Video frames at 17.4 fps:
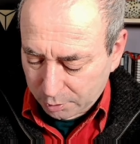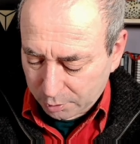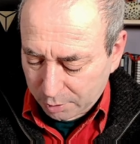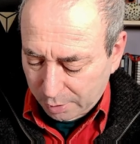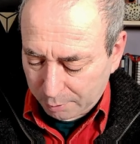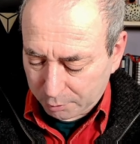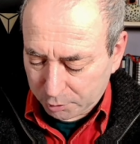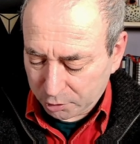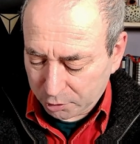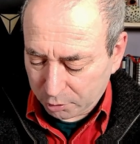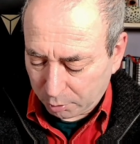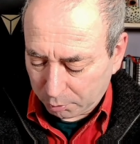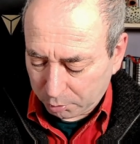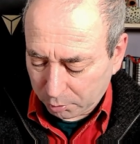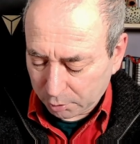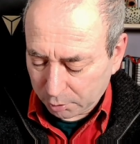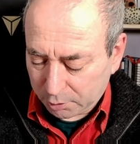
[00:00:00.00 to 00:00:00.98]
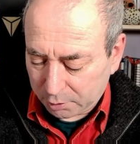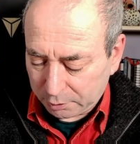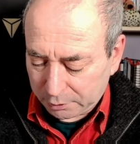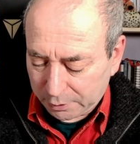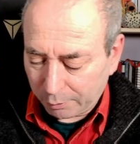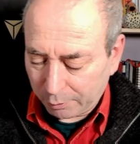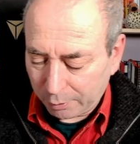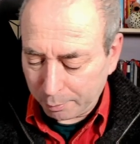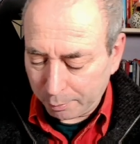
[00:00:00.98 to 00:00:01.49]
not a timer, a stopwatch,
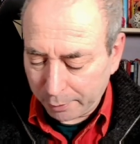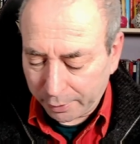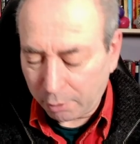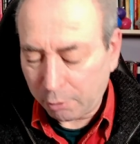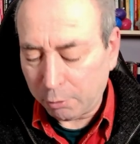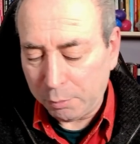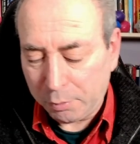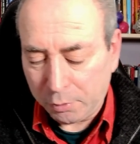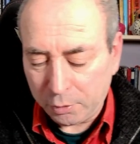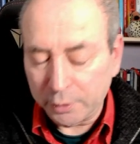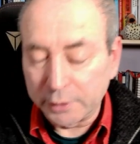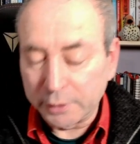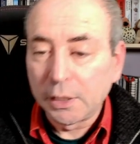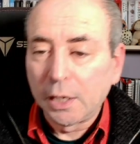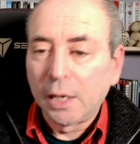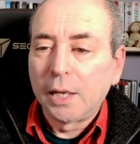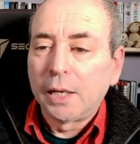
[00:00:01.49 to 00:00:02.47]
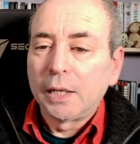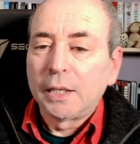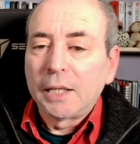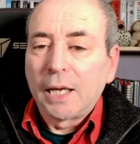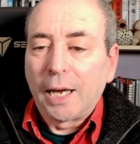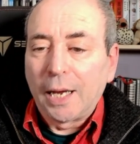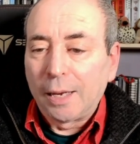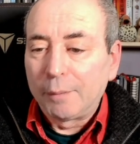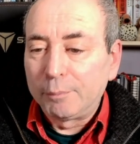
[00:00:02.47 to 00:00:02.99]
because that won't make a horrible noise.
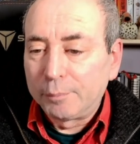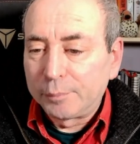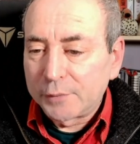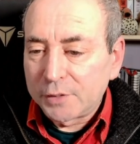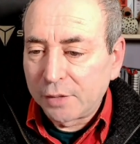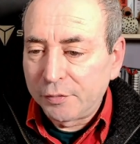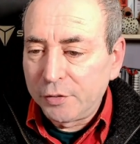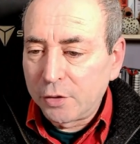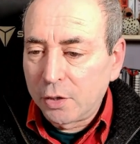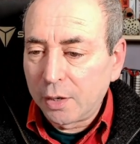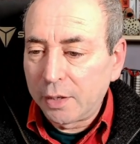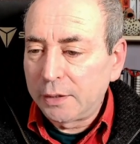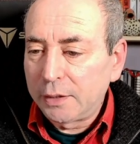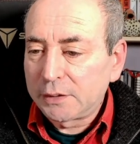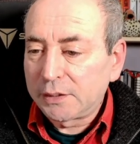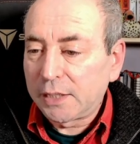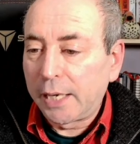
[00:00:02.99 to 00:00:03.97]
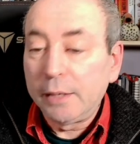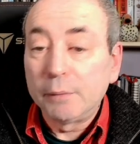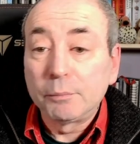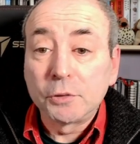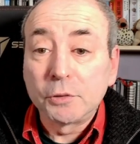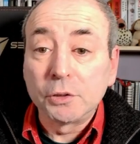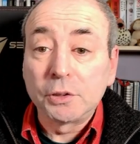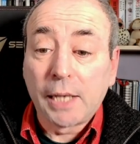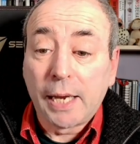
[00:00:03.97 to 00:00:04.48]
So if you've got anything to say,
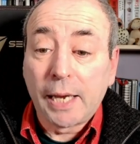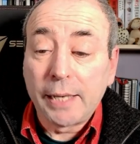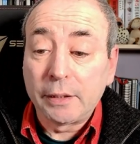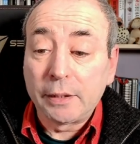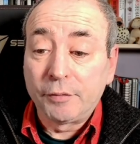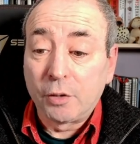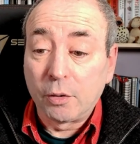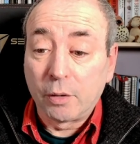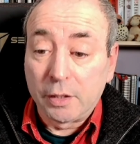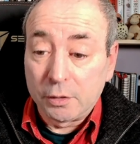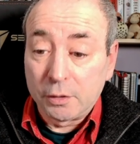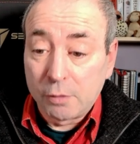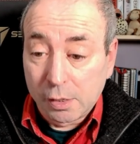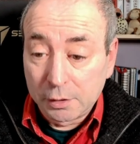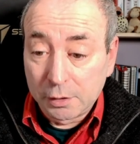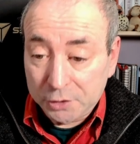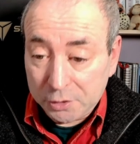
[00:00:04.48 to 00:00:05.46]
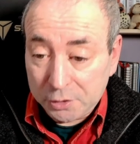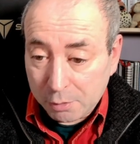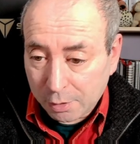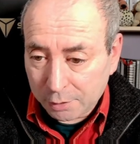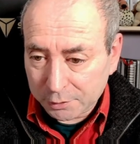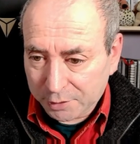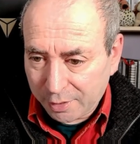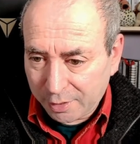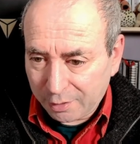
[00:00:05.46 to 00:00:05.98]
do say it. If you've got anything to ask, do
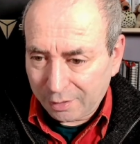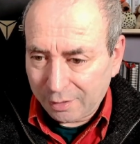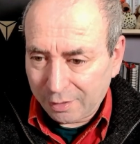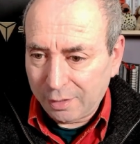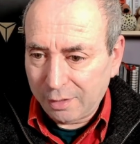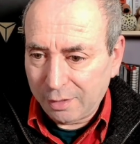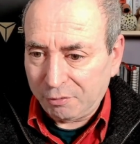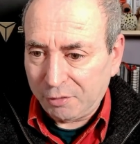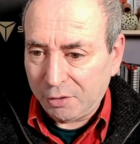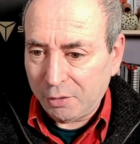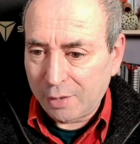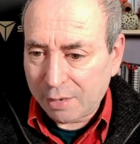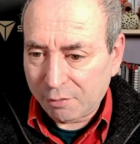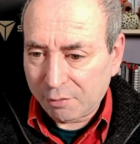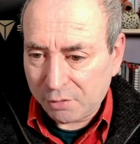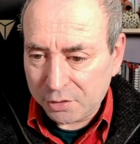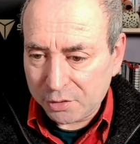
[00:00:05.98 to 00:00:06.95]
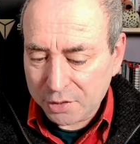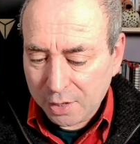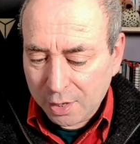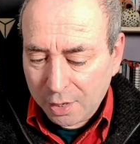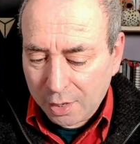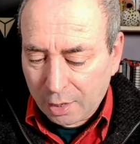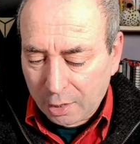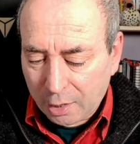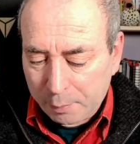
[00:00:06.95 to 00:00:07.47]
ask it. If you haven't,
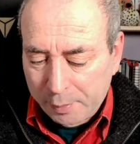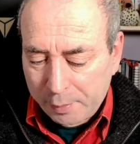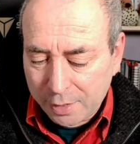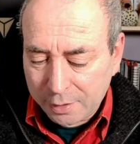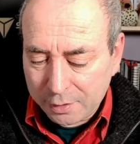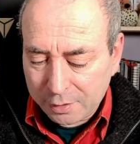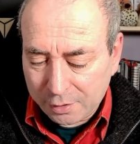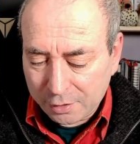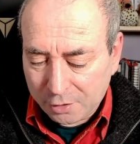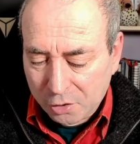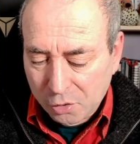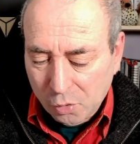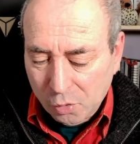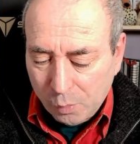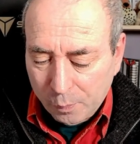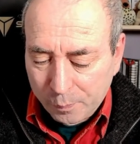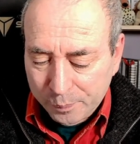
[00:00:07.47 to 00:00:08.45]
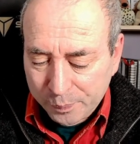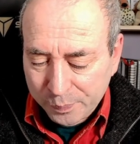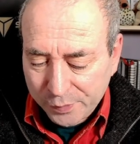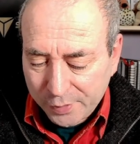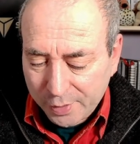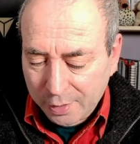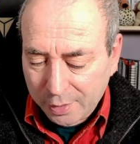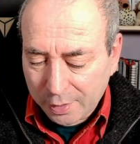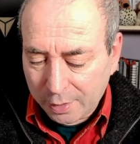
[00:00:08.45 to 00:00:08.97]
I'll be ending the call
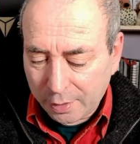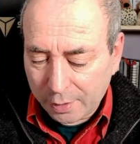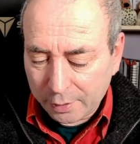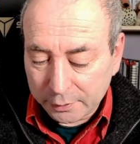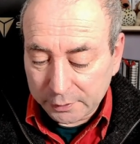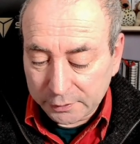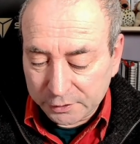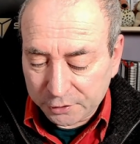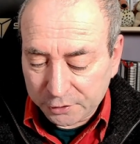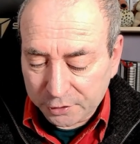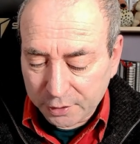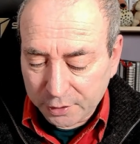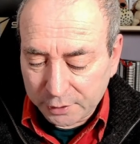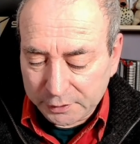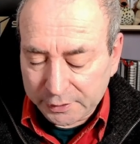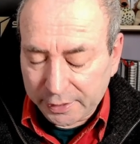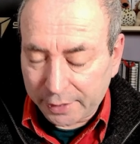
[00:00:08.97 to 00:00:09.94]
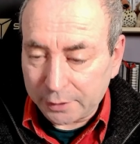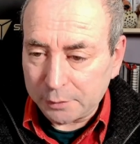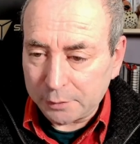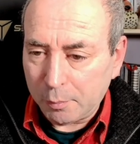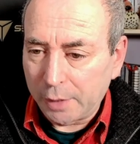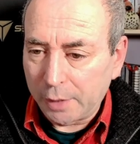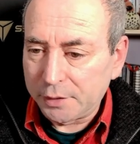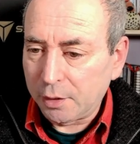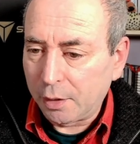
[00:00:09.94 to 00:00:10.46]
30
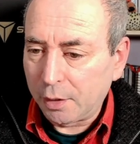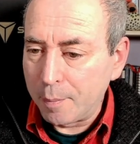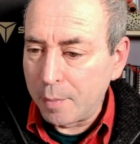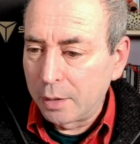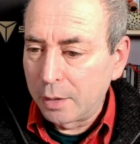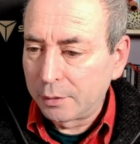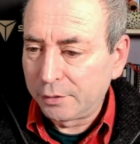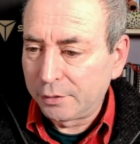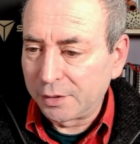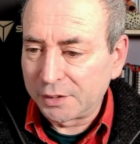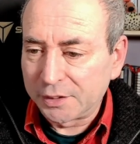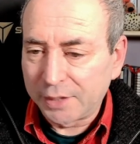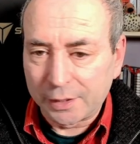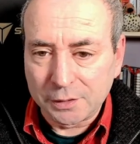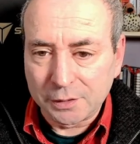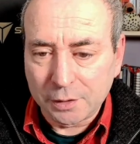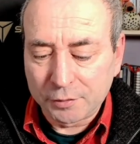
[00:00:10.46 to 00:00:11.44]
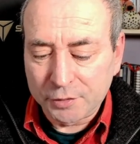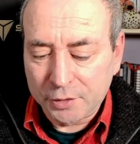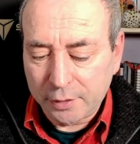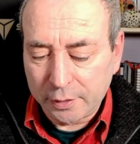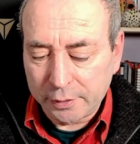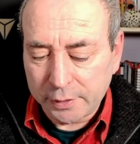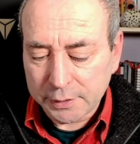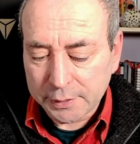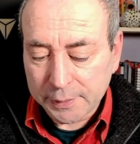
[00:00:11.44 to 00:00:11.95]
seconds my time, 30 seconds after
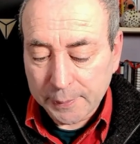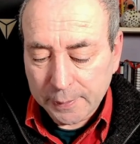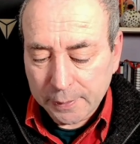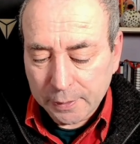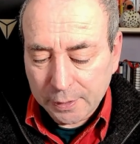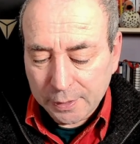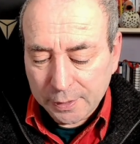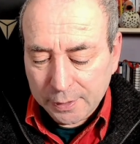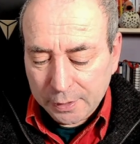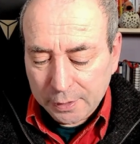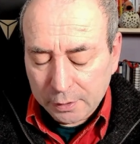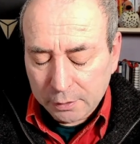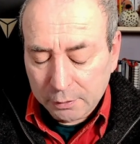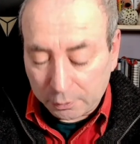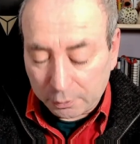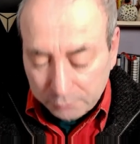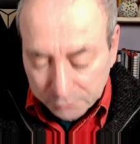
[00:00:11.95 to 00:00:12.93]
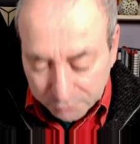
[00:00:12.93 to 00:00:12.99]
you hear this. No,